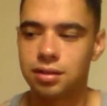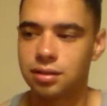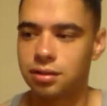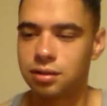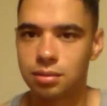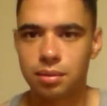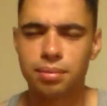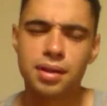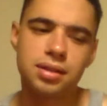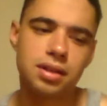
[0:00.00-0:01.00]
It's just going
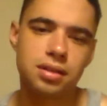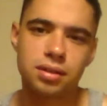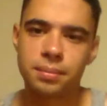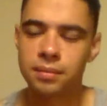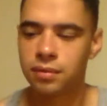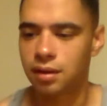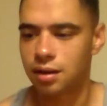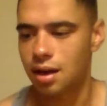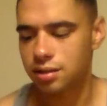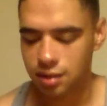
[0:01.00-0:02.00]
to be PlayStation.
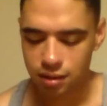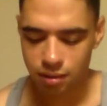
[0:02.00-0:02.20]
And honestly,